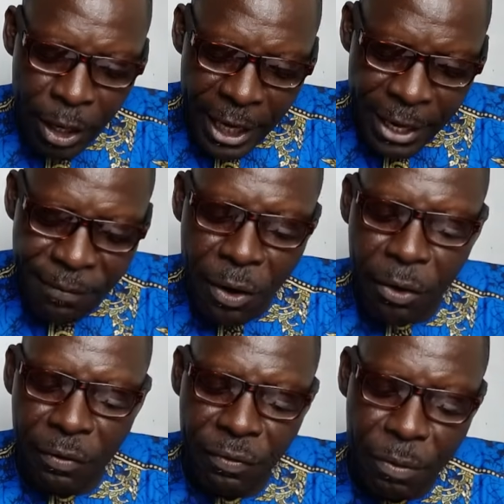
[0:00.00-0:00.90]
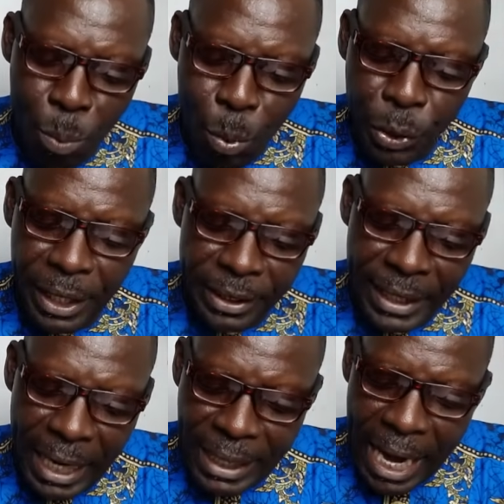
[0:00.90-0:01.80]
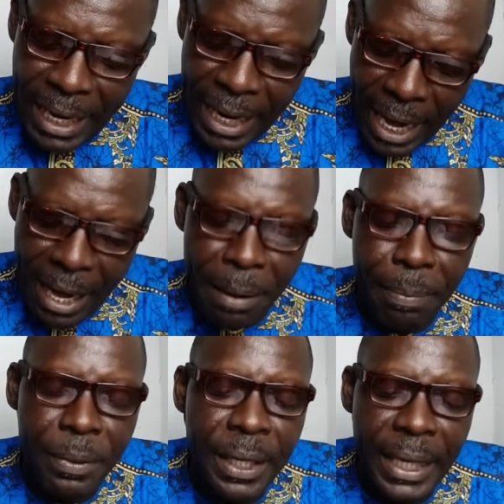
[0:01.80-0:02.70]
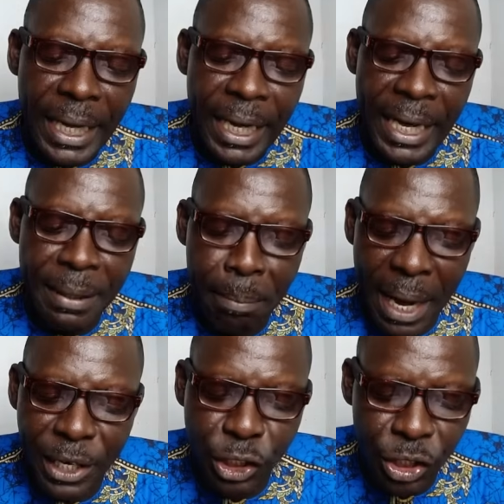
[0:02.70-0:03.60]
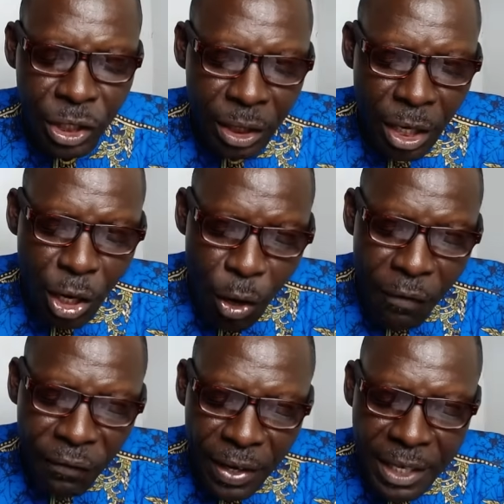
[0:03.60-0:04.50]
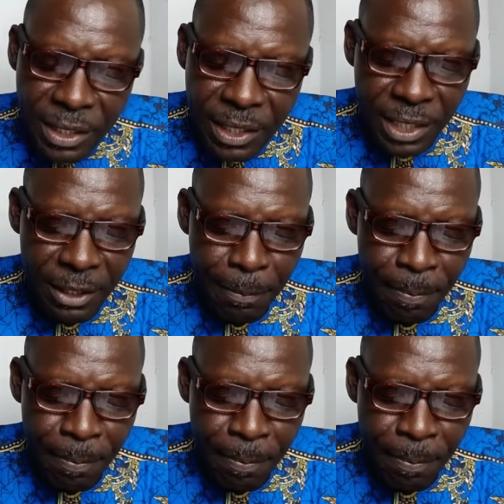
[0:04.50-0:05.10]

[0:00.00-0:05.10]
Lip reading: evolve models that can help in managing conflicts